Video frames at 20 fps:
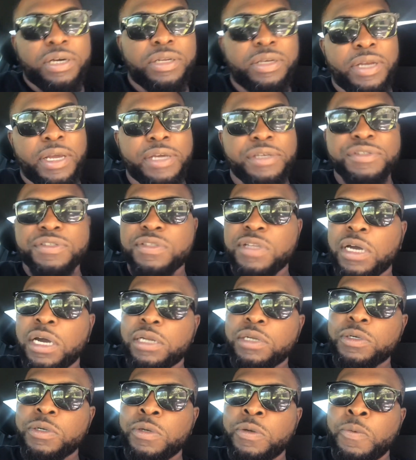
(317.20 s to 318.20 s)
Nate
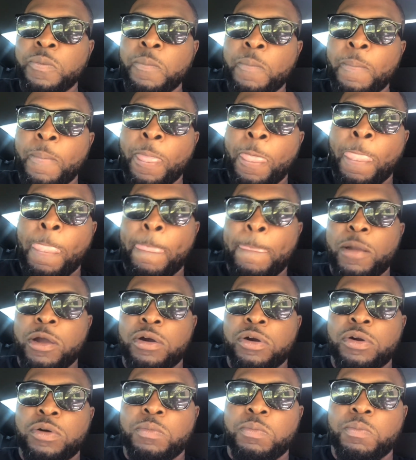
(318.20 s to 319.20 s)
Stoddard,
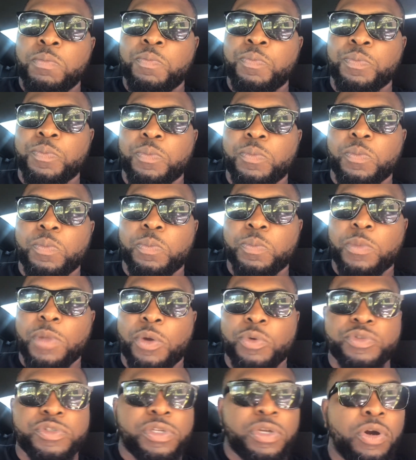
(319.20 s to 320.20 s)
I
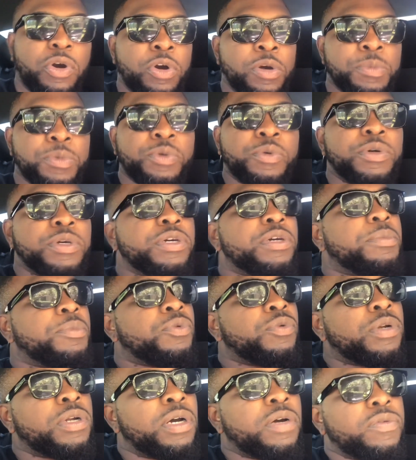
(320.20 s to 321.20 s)
was in the army with him
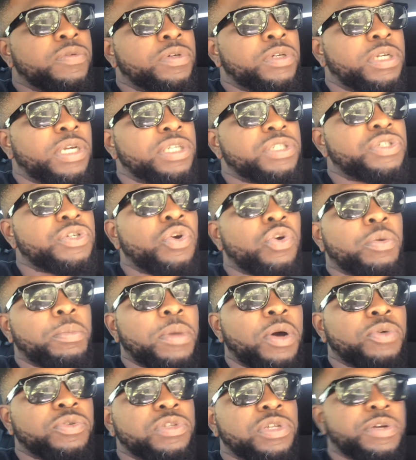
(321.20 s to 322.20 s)
or whatever, and I told
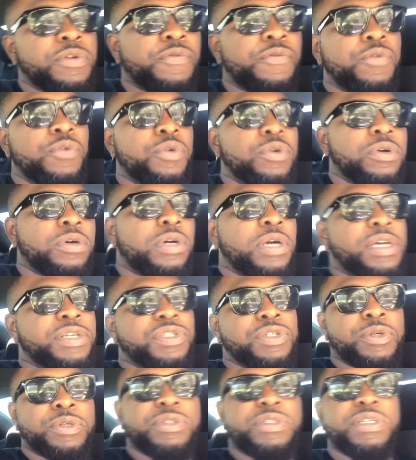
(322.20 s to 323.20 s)
him I was looking for a
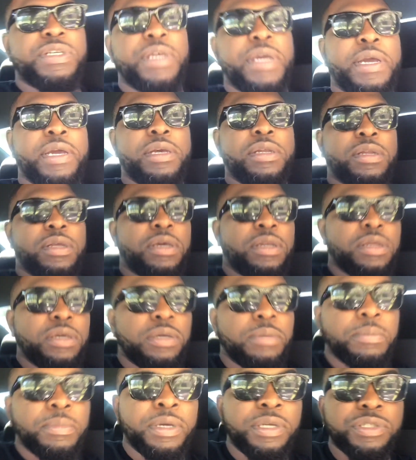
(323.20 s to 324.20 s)
SRT8, and
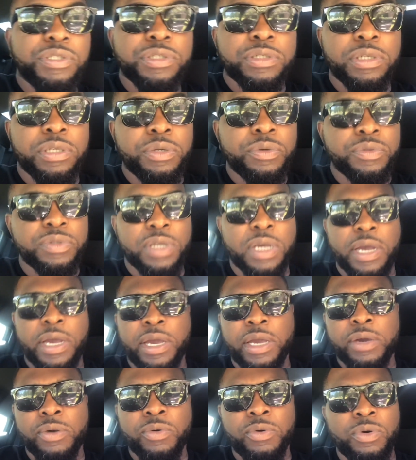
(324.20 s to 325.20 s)
he was
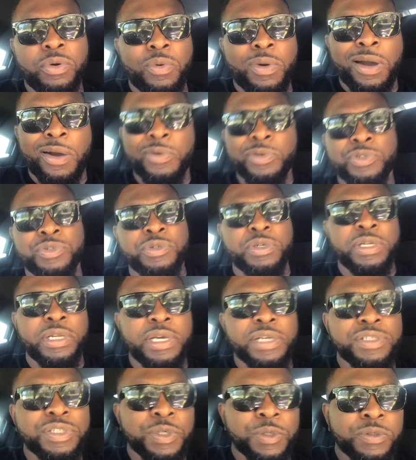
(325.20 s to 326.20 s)
like, well, why would you get
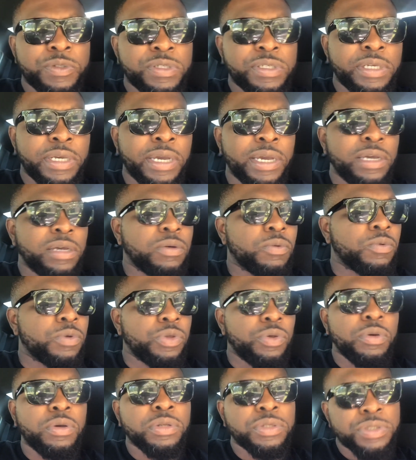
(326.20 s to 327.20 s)
an SRT8
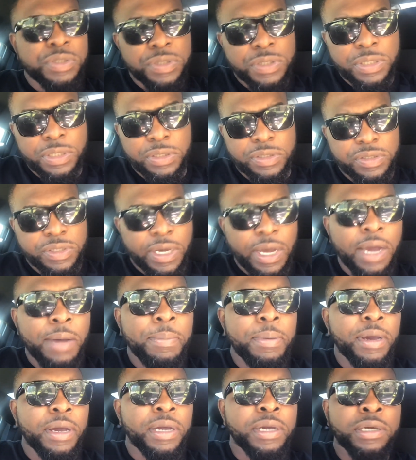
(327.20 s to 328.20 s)
when you can just get a
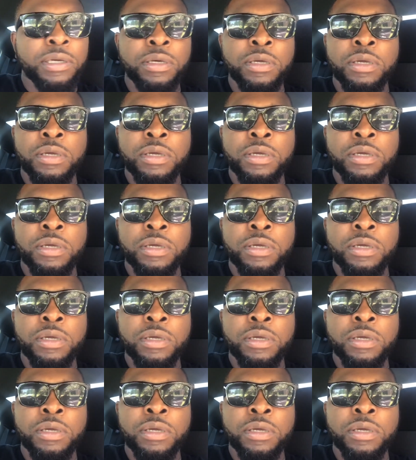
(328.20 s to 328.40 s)
Scat pack?